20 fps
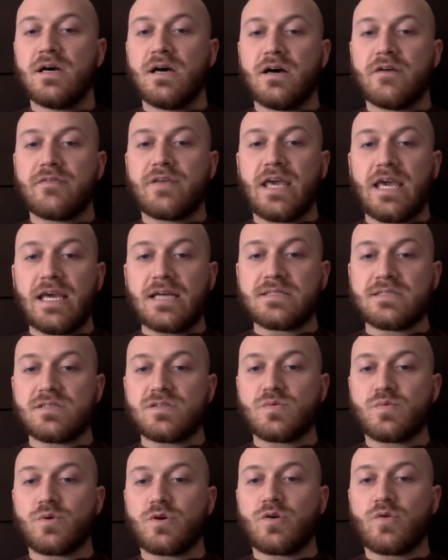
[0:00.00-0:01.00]
of
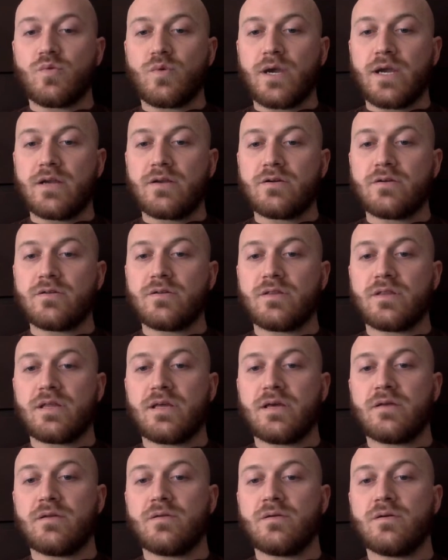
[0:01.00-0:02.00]
Kansas were greater
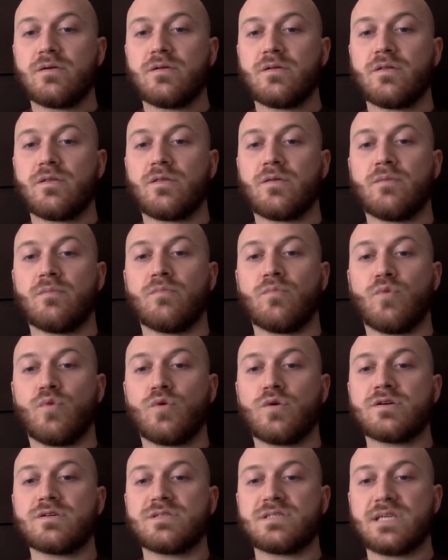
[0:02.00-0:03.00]
than the
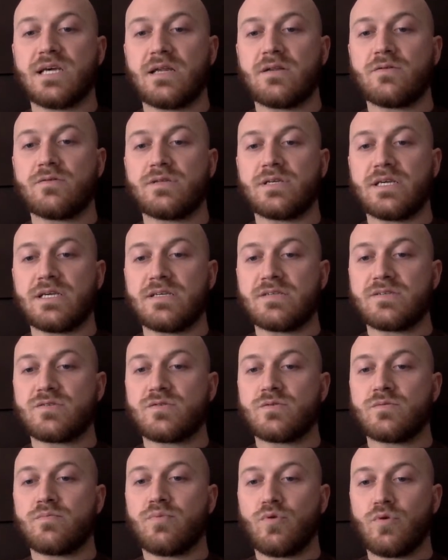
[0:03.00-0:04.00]
more settled
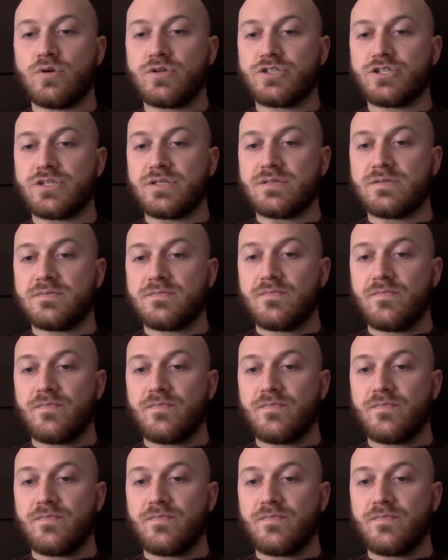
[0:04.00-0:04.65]
eastern portion.